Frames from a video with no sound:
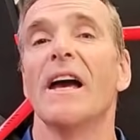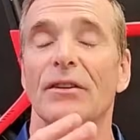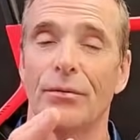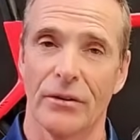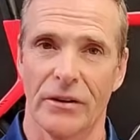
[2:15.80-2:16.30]

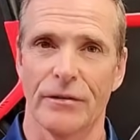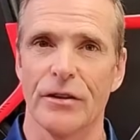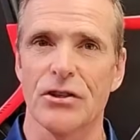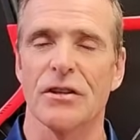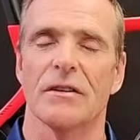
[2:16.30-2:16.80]
It's very
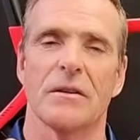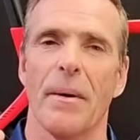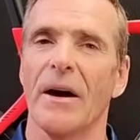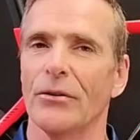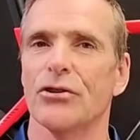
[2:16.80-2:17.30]
efficient in your
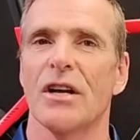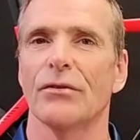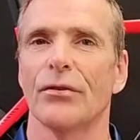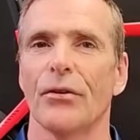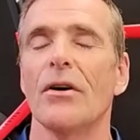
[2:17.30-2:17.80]
power
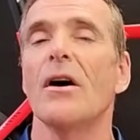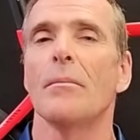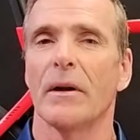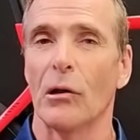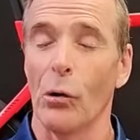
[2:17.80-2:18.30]
transfer,
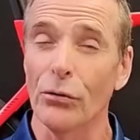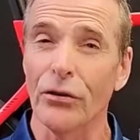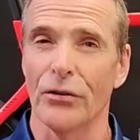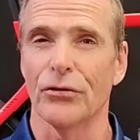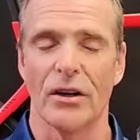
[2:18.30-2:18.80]
but it'll
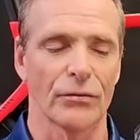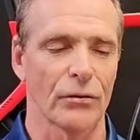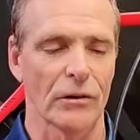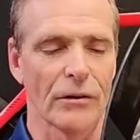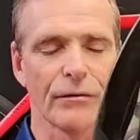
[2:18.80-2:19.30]
also
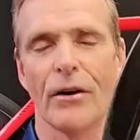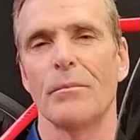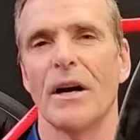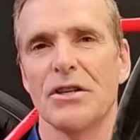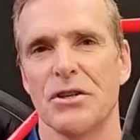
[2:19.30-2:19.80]
transfer a lot of
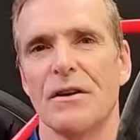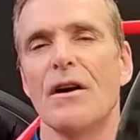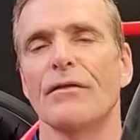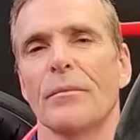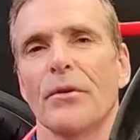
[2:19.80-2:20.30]
vibration
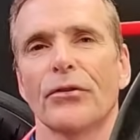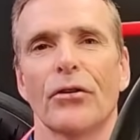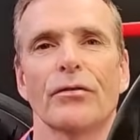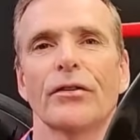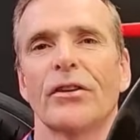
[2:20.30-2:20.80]
from the
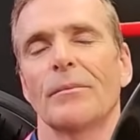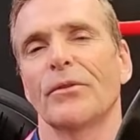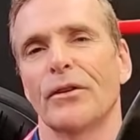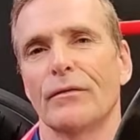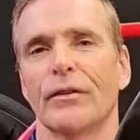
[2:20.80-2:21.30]
surface up
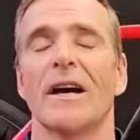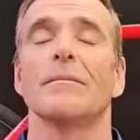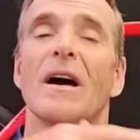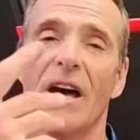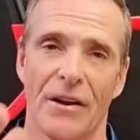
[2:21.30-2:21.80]
to your
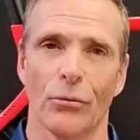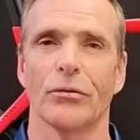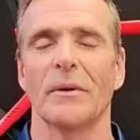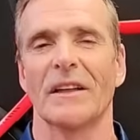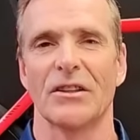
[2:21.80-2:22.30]
frame and
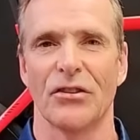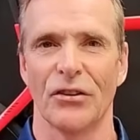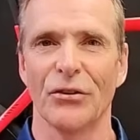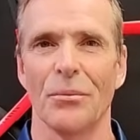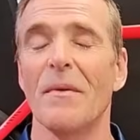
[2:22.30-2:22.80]
ultimately to
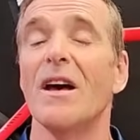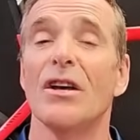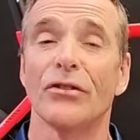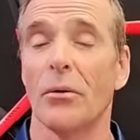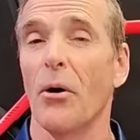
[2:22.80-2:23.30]
you.
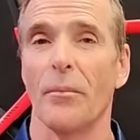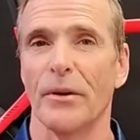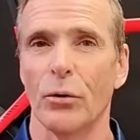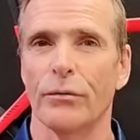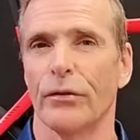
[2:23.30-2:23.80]
So it might
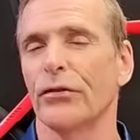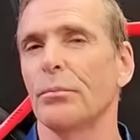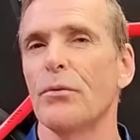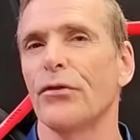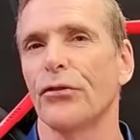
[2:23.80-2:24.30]
be good for
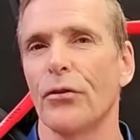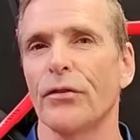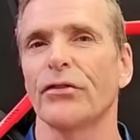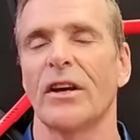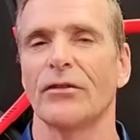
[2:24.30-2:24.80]
smooth
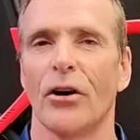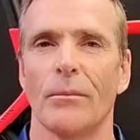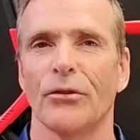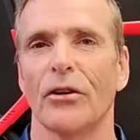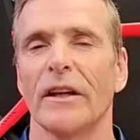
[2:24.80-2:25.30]
surface, say
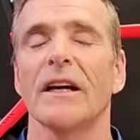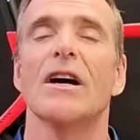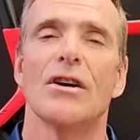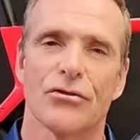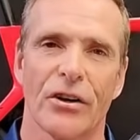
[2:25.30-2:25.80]
time trialing,
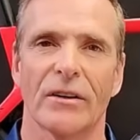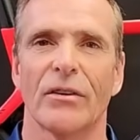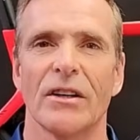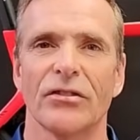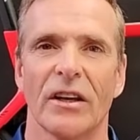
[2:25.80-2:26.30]
track
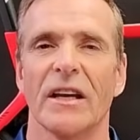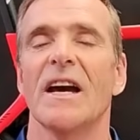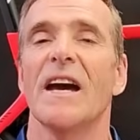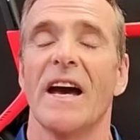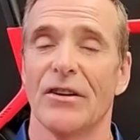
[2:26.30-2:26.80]
racing
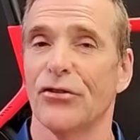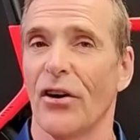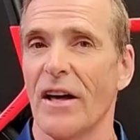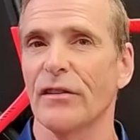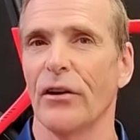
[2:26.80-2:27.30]
and
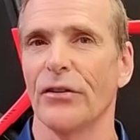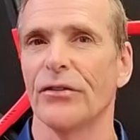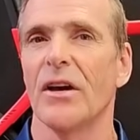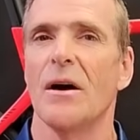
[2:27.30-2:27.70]
triathlons,